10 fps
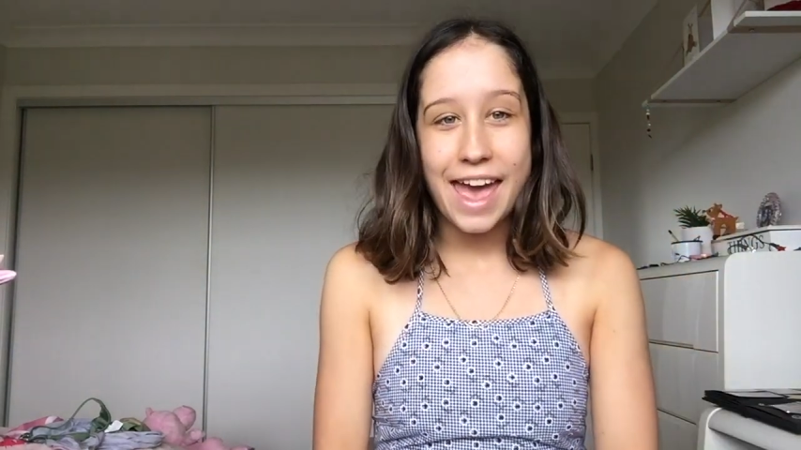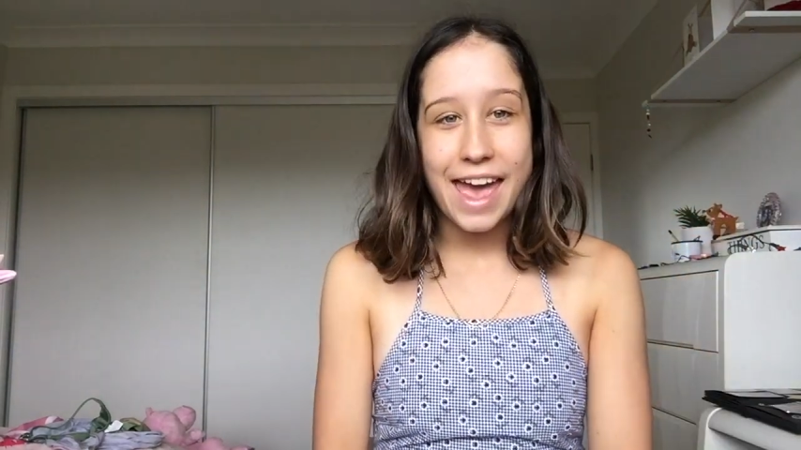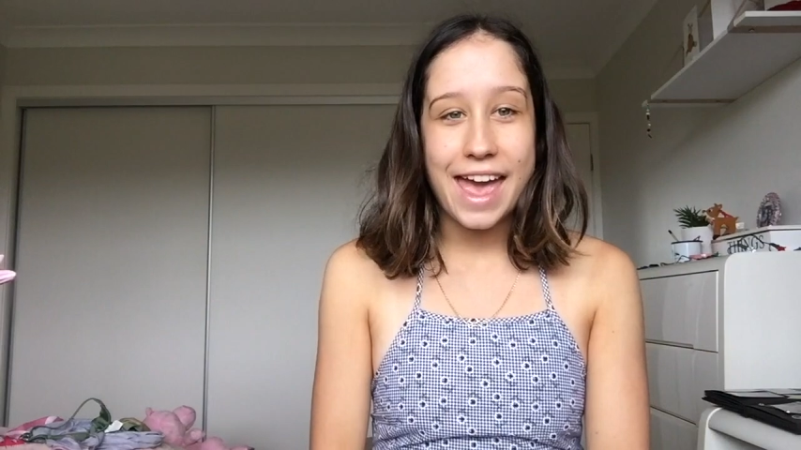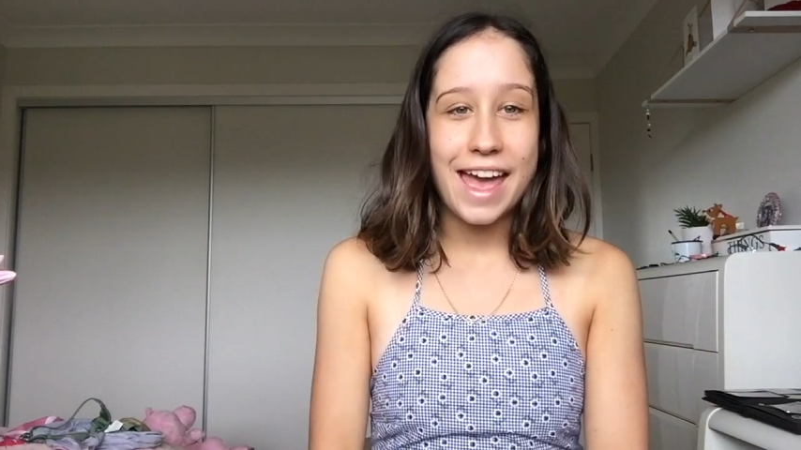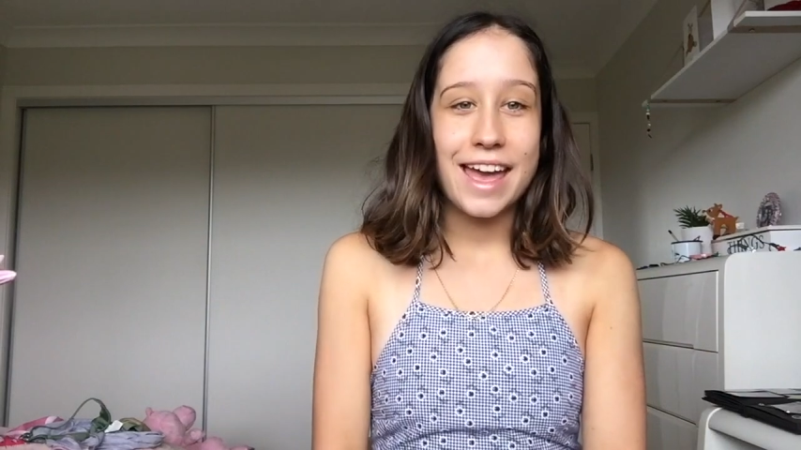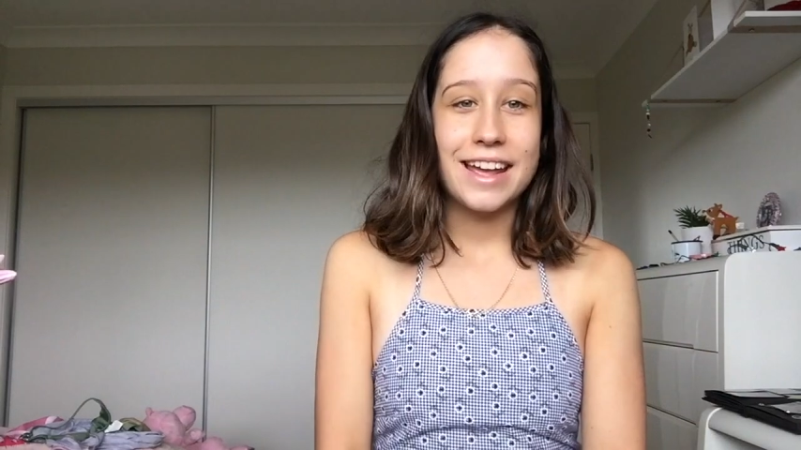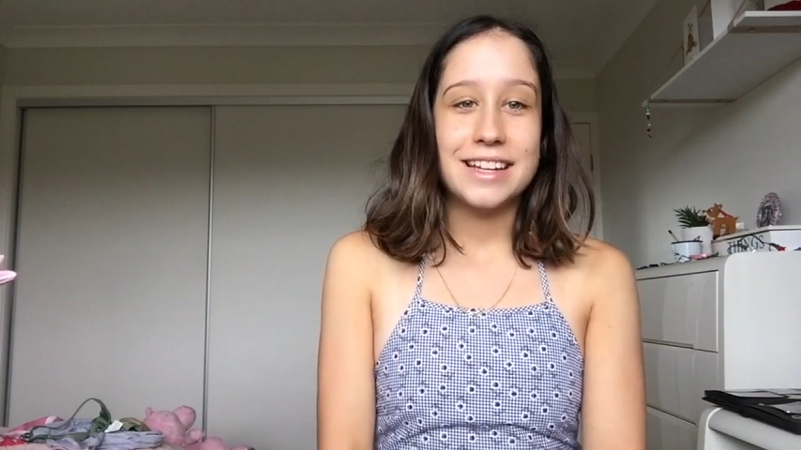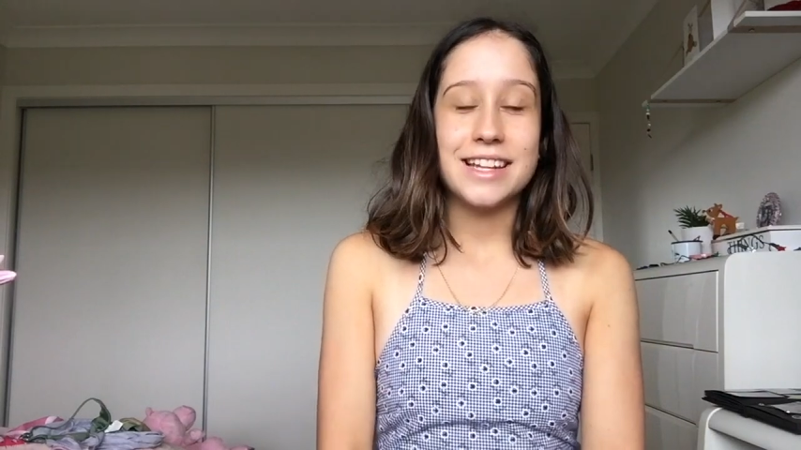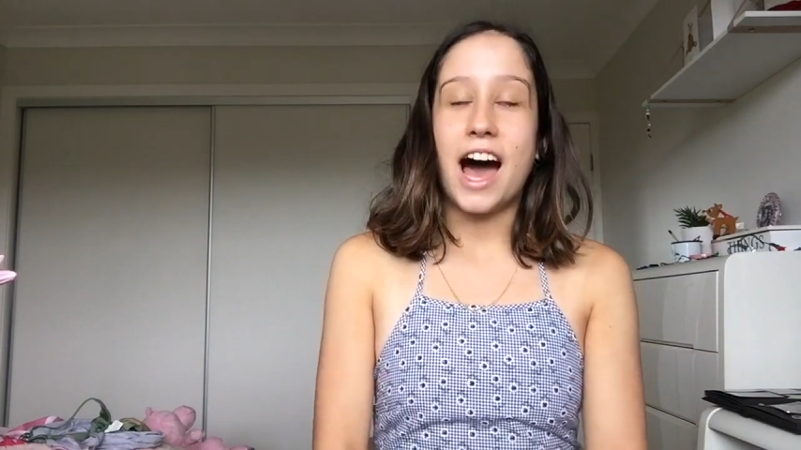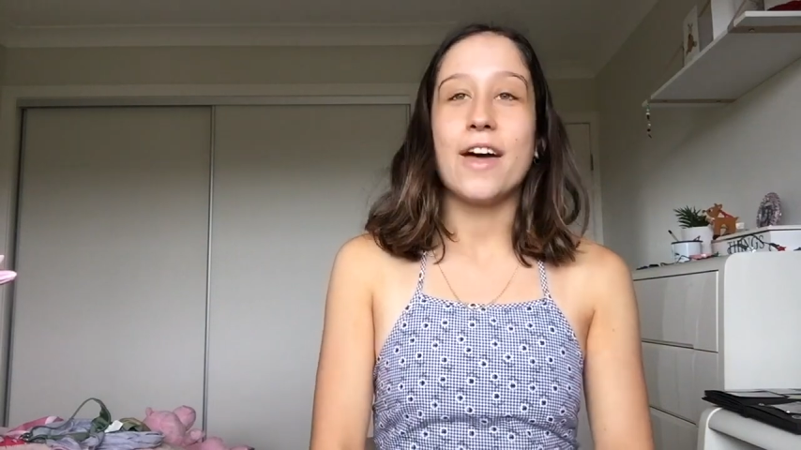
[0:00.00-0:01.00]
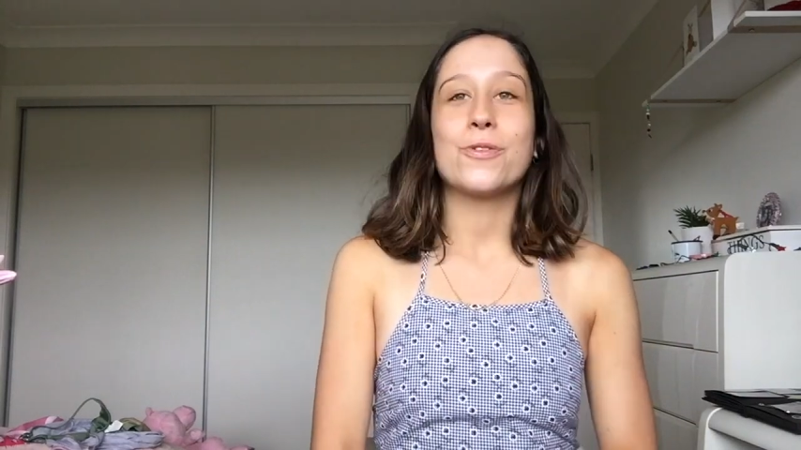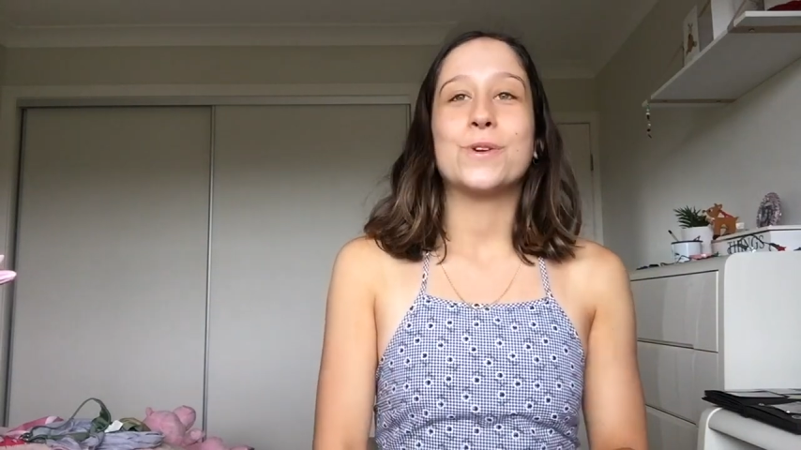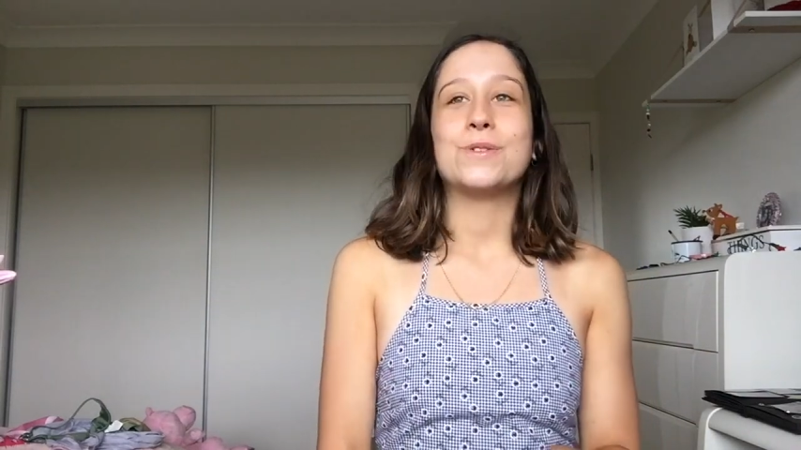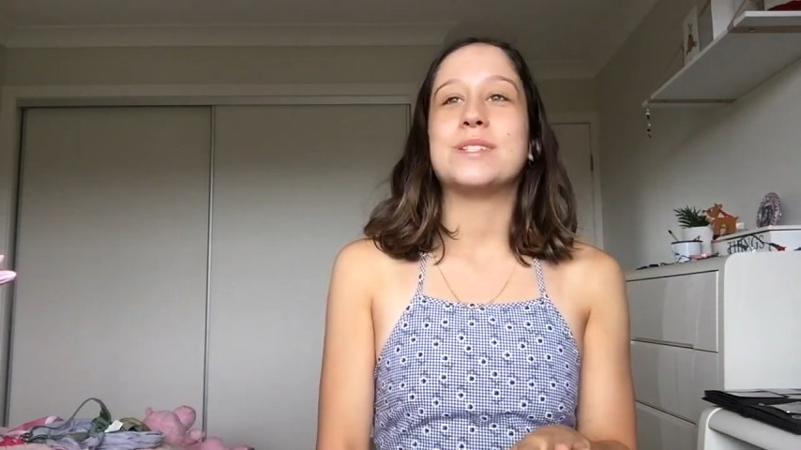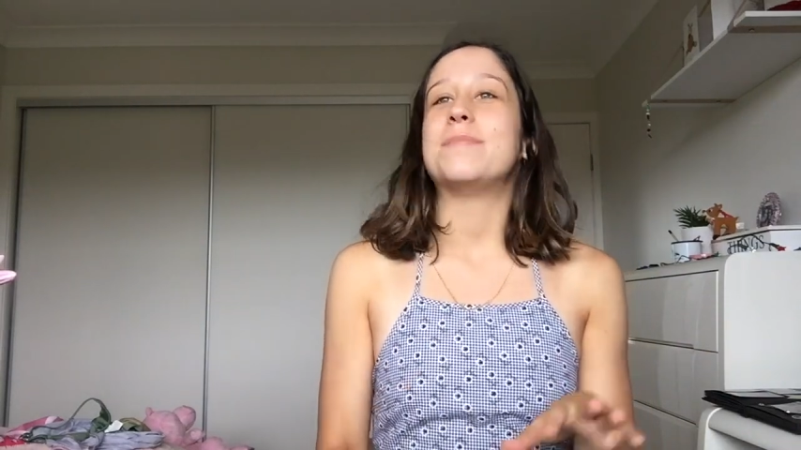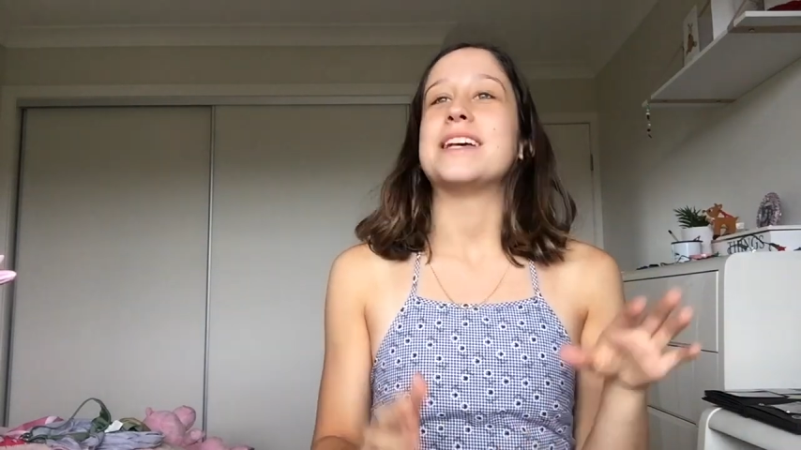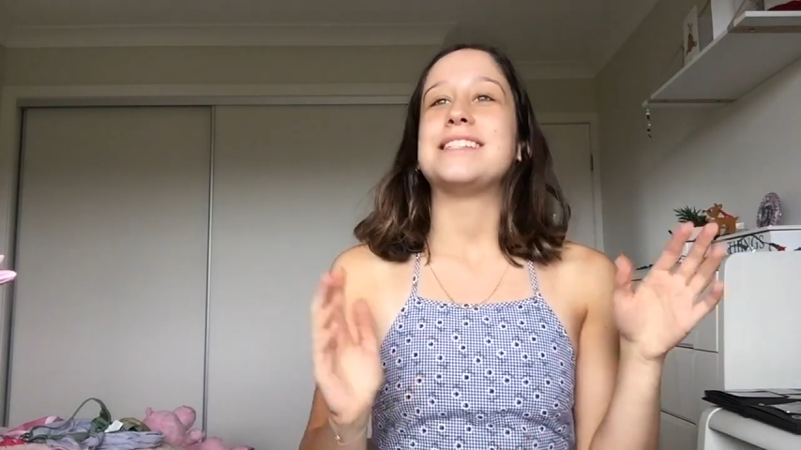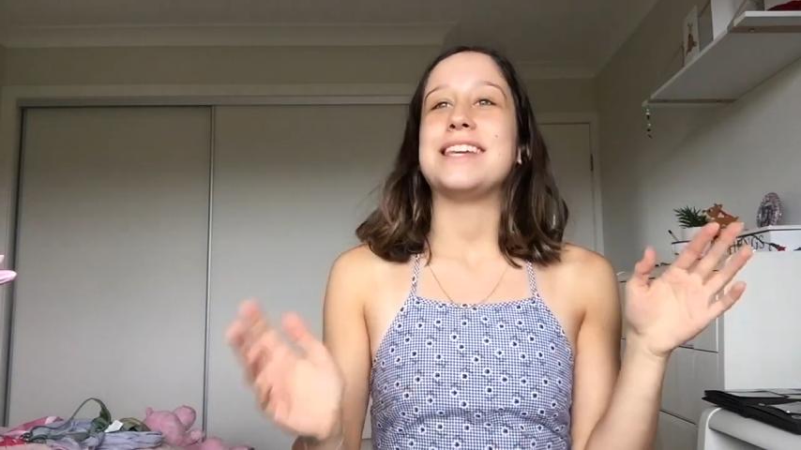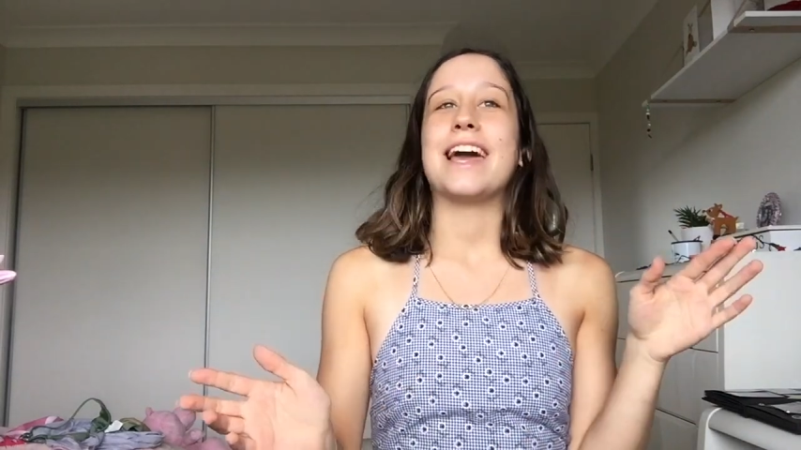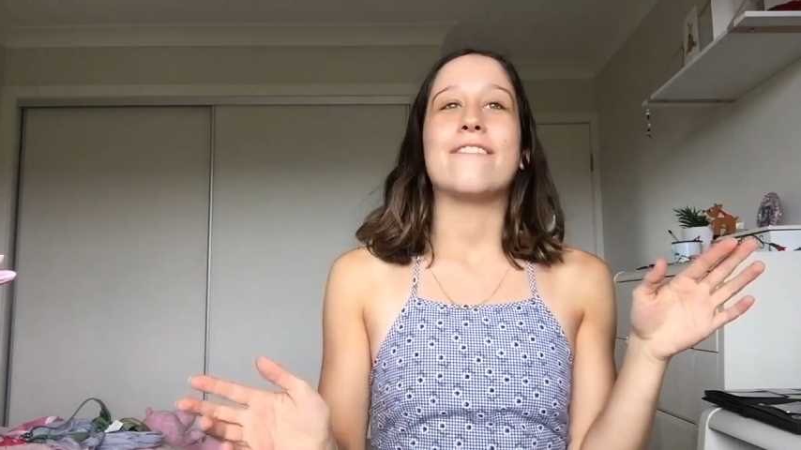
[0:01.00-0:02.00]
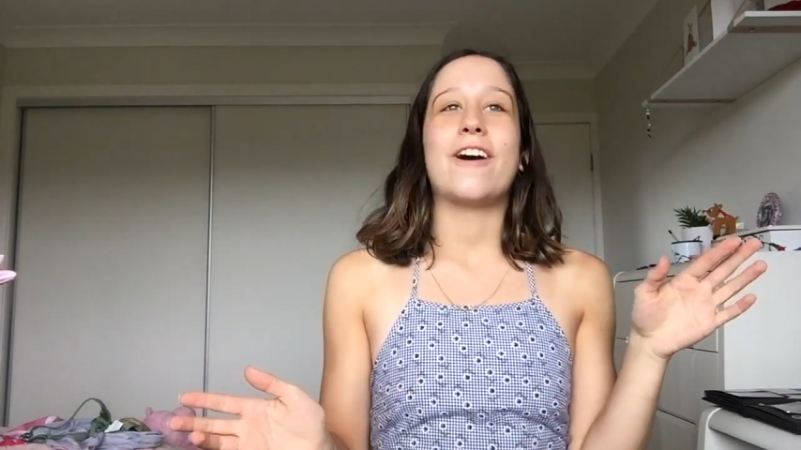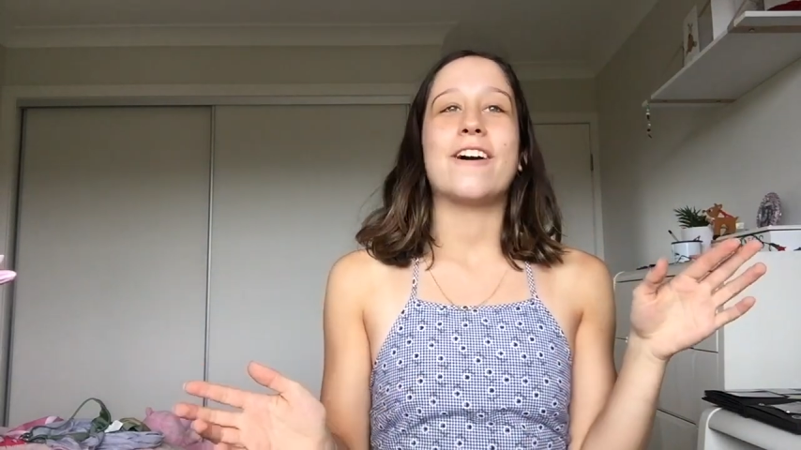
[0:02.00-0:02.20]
and I thought it was the best thing ever.